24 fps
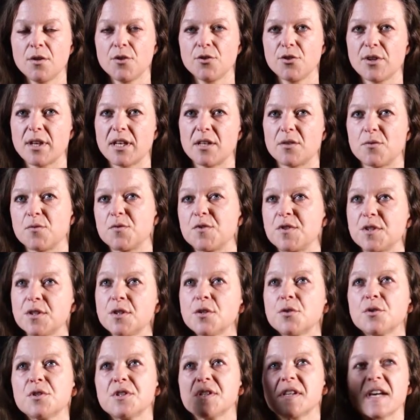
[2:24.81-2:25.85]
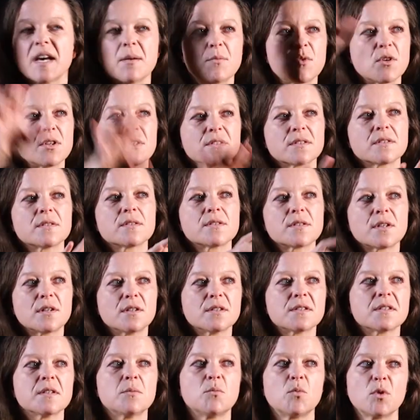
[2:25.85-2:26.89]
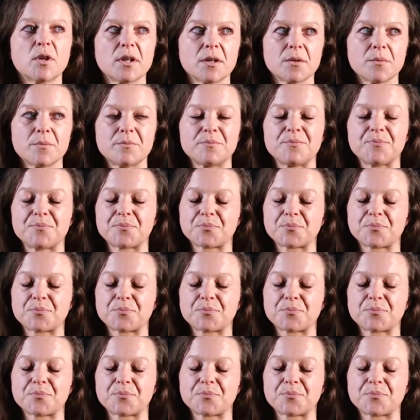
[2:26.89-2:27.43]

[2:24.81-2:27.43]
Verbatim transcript: you have security cameras installed somewhere